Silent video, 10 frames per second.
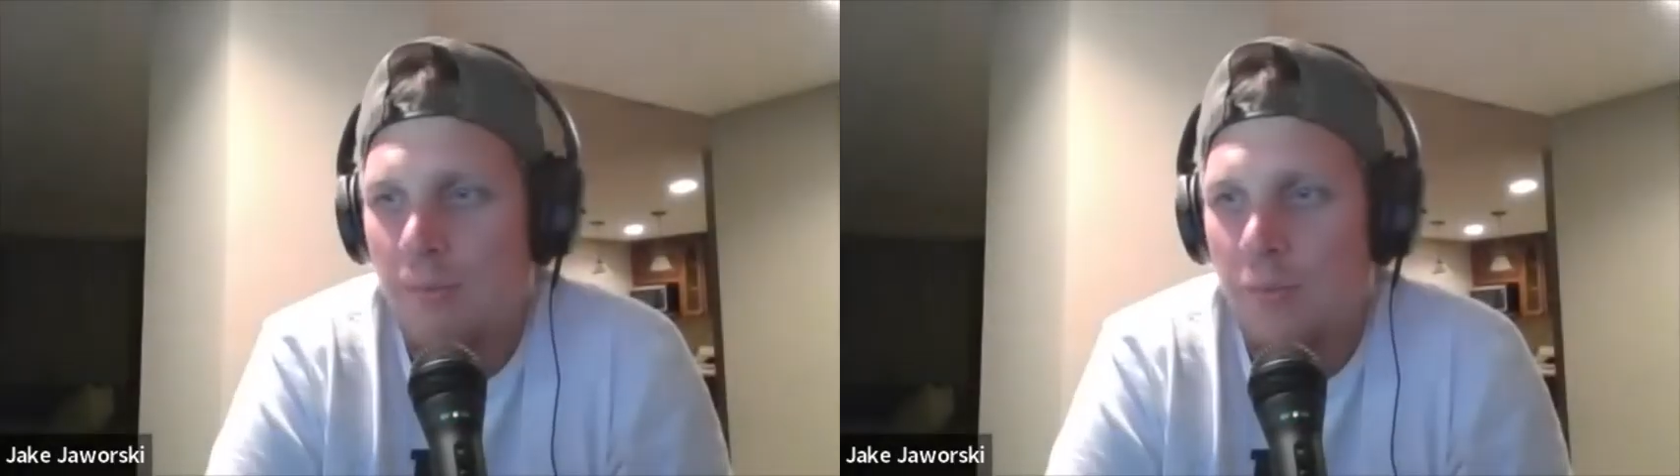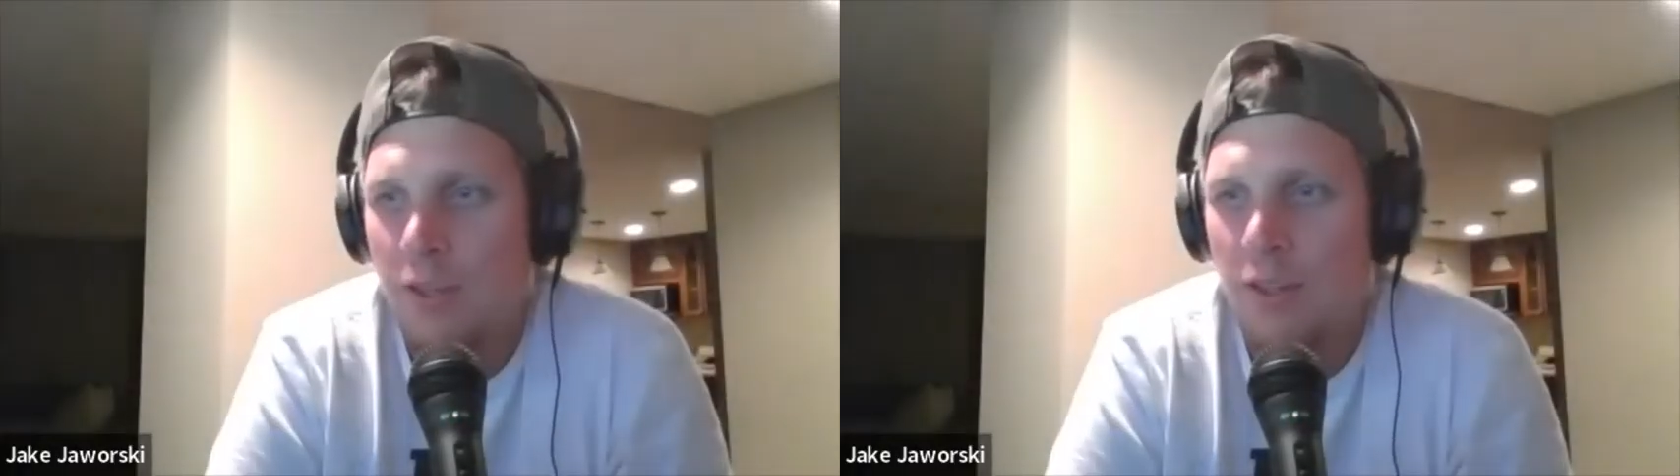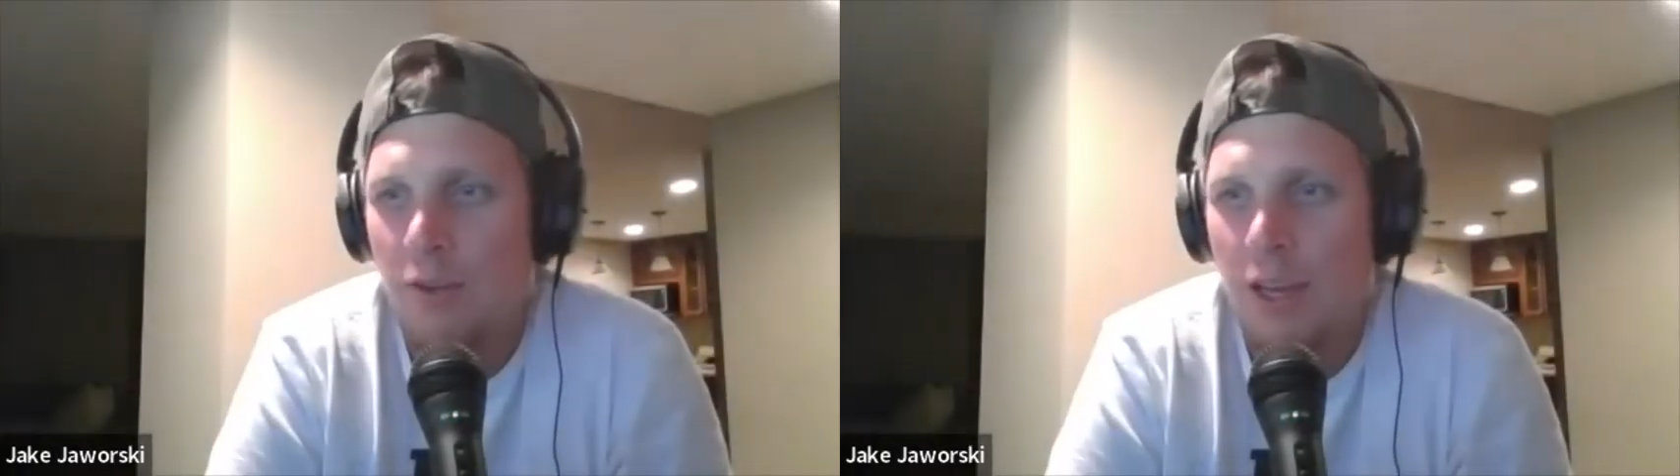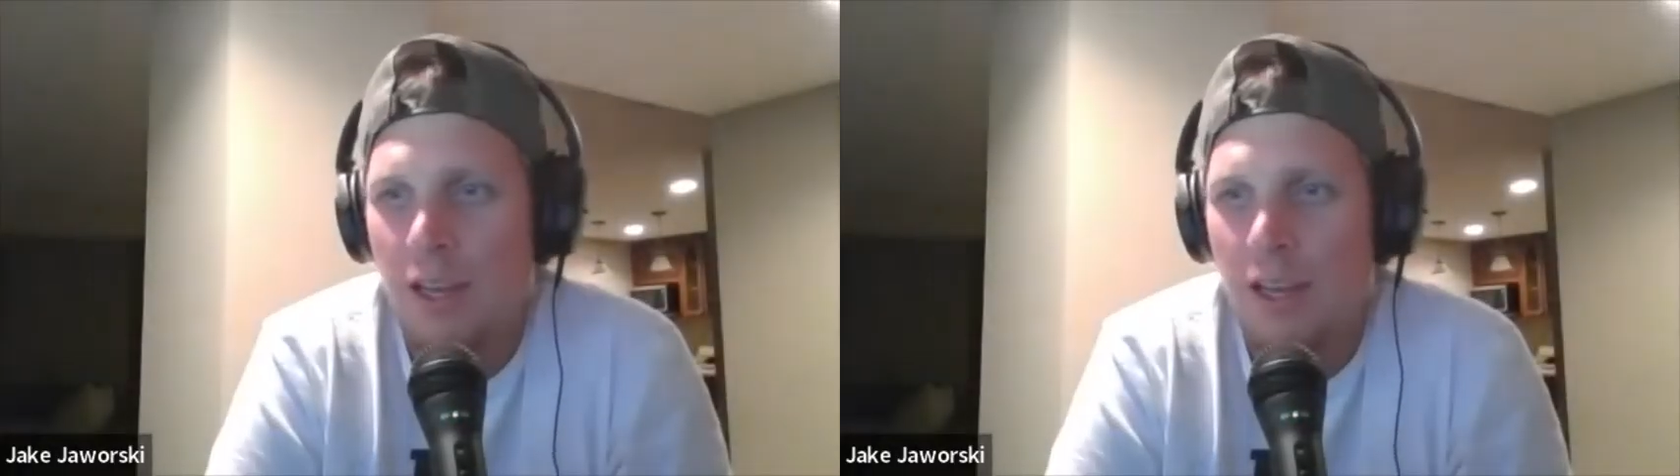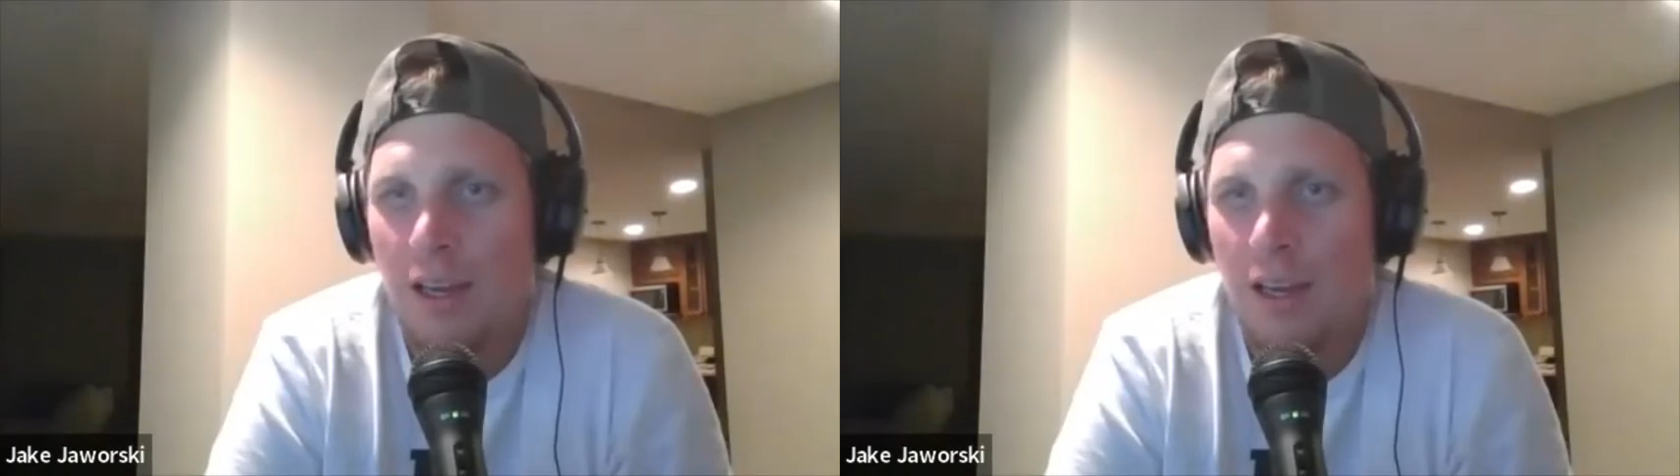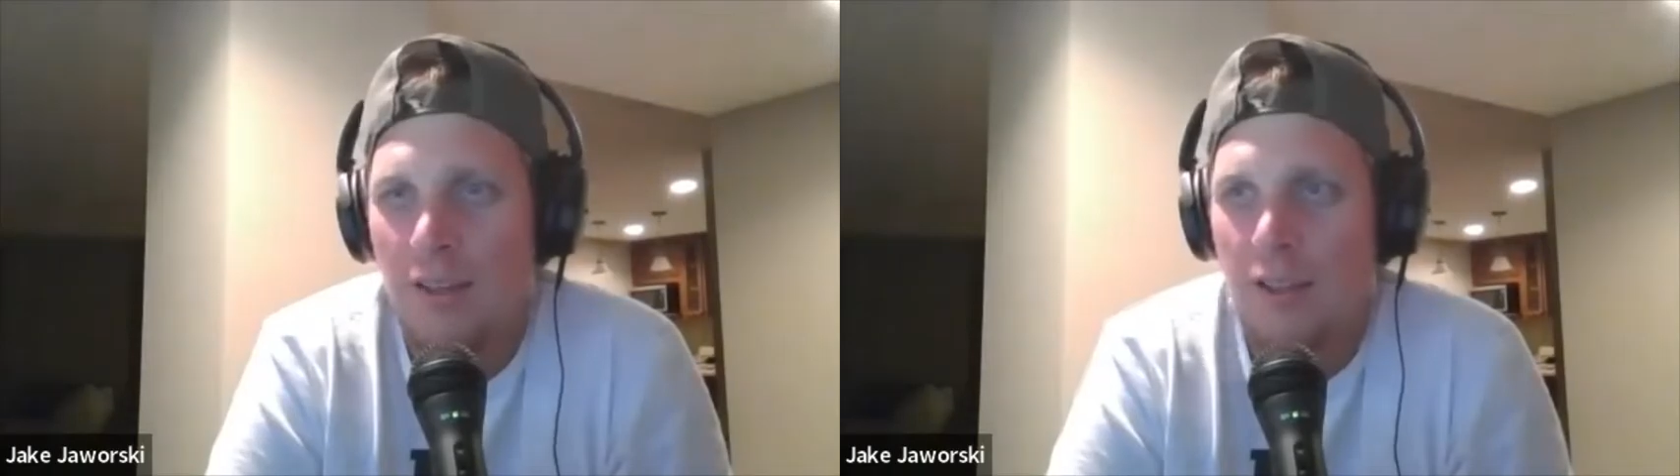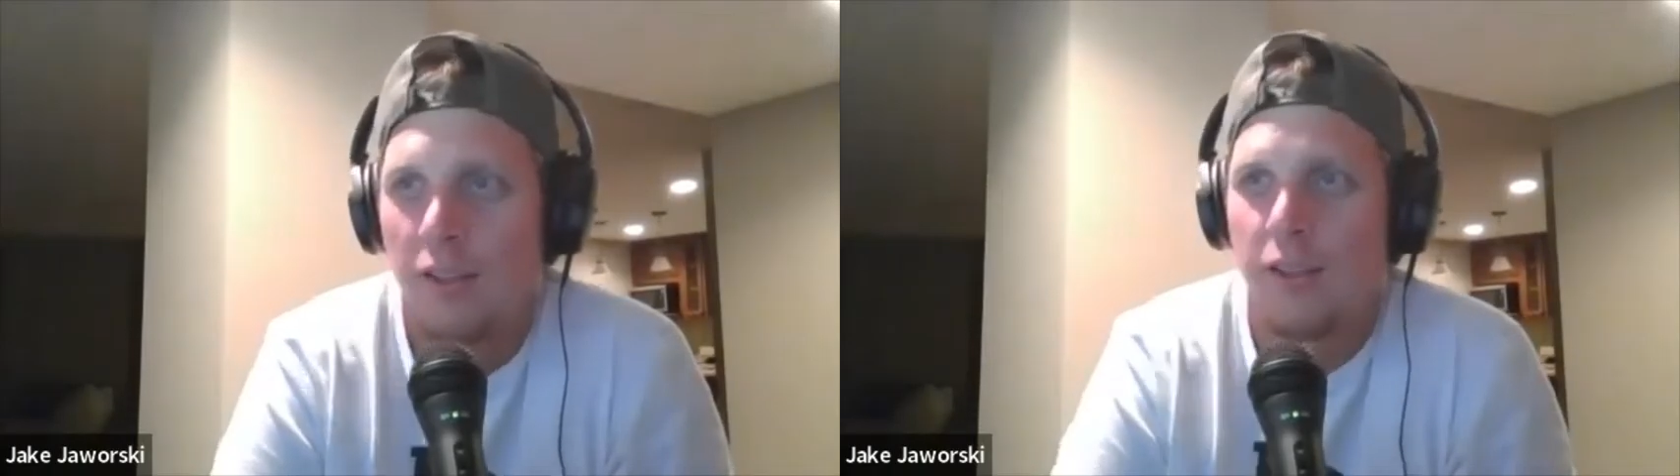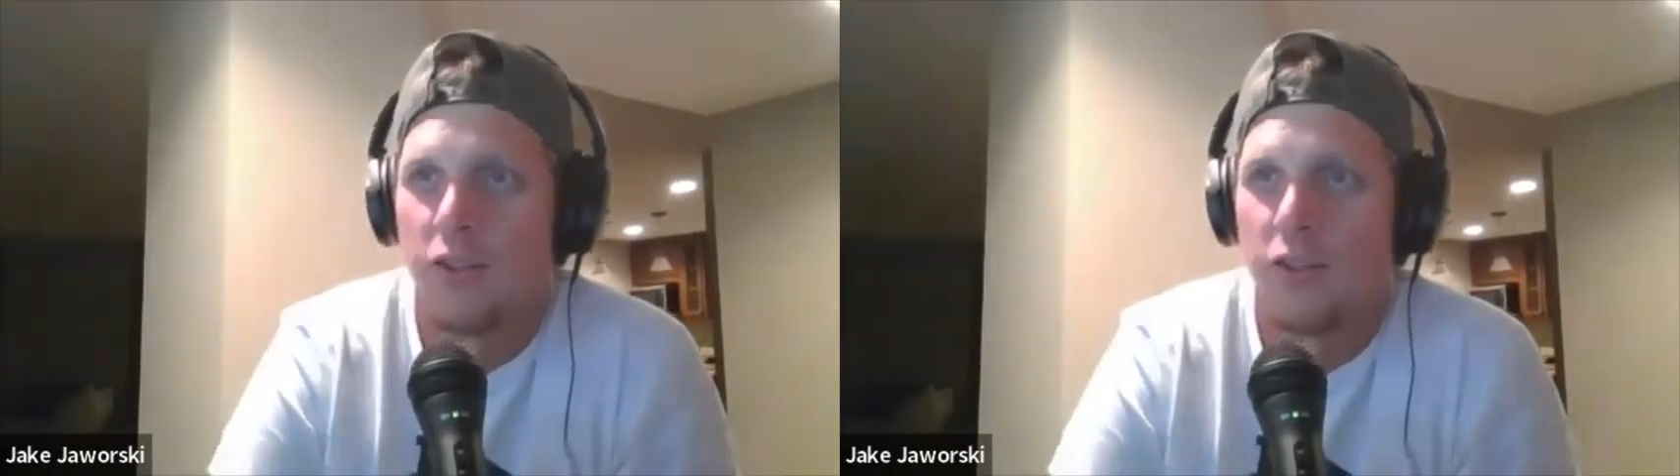she'll get it and she'll